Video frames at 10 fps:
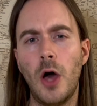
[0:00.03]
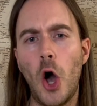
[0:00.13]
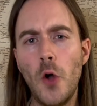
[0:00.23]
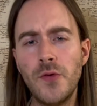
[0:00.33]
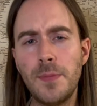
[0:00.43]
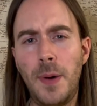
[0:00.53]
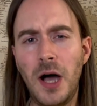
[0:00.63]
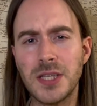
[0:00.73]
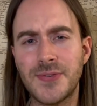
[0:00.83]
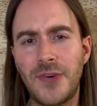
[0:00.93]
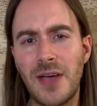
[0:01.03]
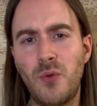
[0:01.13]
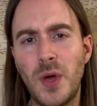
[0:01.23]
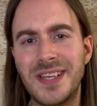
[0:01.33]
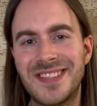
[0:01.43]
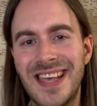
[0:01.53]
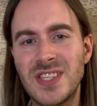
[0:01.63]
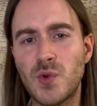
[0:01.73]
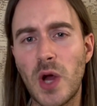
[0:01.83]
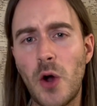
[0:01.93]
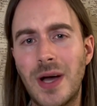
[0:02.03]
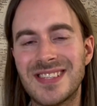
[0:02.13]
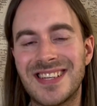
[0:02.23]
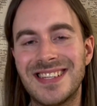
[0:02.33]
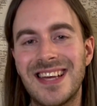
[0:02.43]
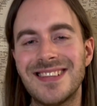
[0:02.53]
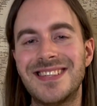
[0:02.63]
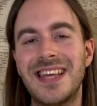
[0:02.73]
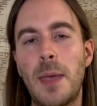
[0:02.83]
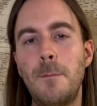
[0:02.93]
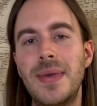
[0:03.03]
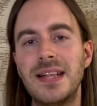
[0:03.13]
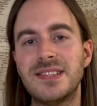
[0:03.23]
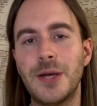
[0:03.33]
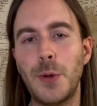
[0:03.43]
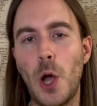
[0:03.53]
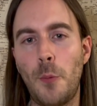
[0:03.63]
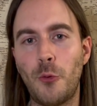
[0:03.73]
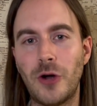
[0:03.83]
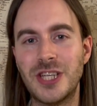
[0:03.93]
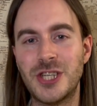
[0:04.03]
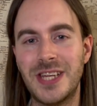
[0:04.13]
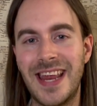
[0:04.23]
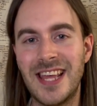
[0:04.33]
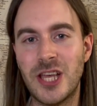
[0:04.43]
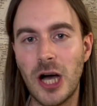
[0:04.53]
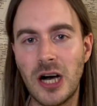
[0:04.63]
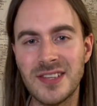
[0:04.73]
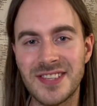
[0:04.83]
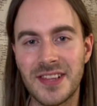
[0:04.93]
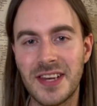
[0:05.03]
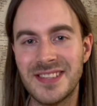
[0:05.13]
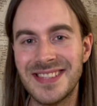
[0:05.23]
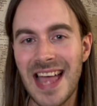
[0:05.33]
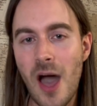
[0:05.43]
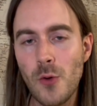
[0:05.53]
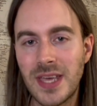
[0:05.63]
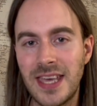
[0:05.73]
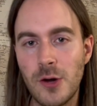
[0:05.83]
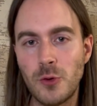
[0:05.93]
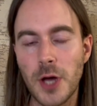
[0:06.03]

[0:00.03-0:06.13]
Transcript: Over the past five weeks, Israel has conducted a military operation in Gaza that has now killed